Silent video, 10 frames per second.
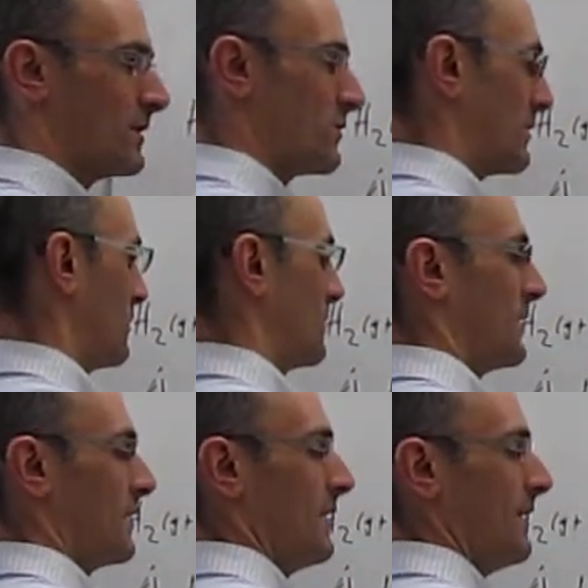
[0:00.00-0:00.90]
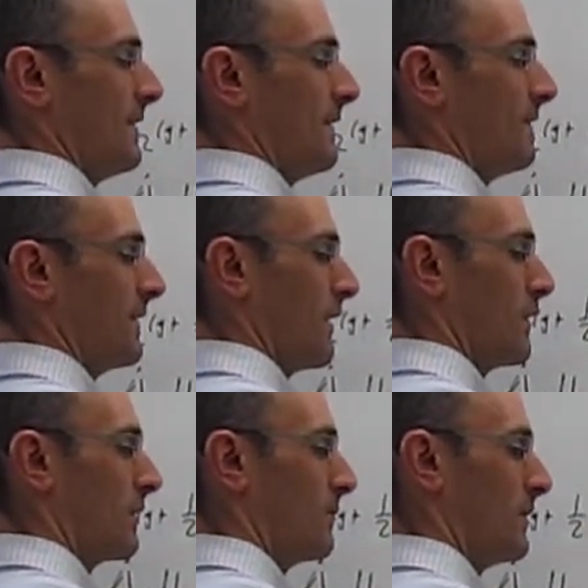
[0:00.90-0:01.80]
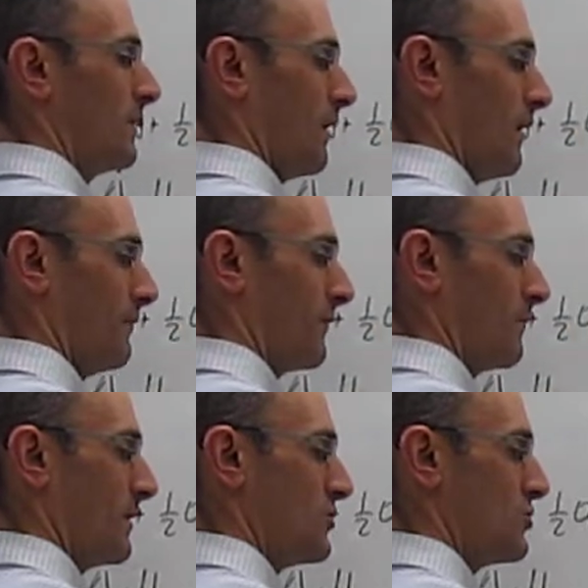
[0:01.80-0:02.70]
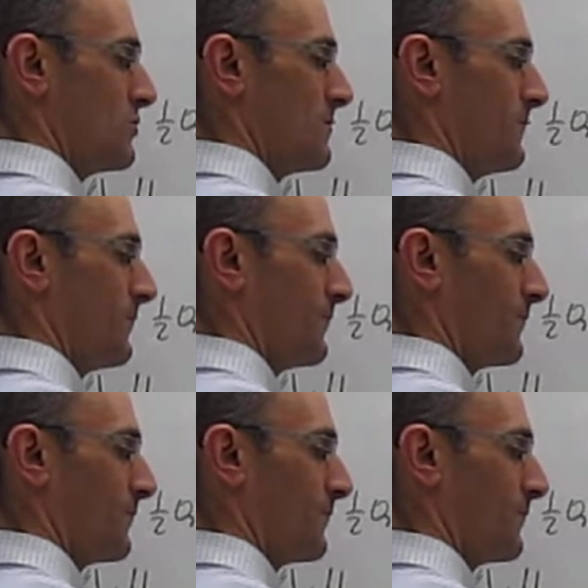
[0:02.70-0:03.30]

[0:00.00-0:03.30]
So that will be the enthalpy of formation